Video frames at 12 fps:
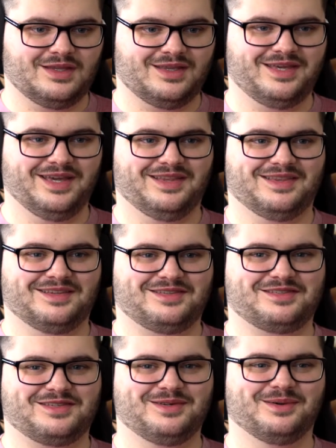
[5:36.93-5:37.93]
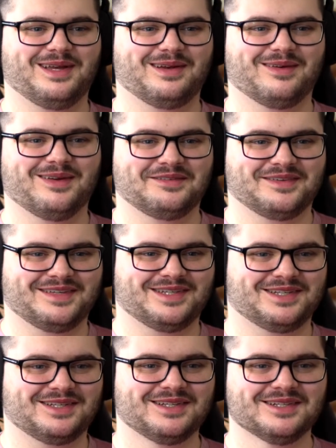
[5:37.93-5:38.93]
Get the square over
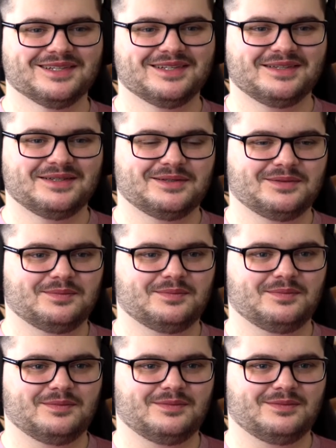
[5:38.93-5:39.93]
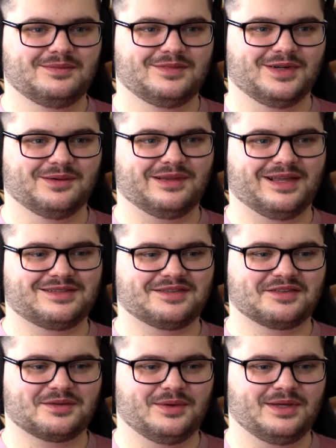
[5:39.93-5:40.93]
here. Oh, there's
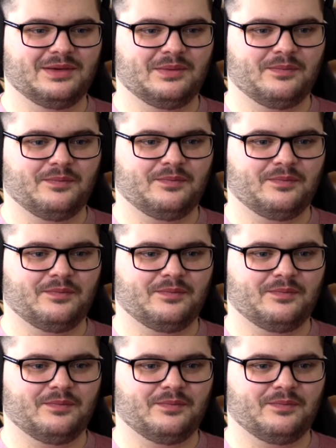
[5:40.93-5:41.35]
the square.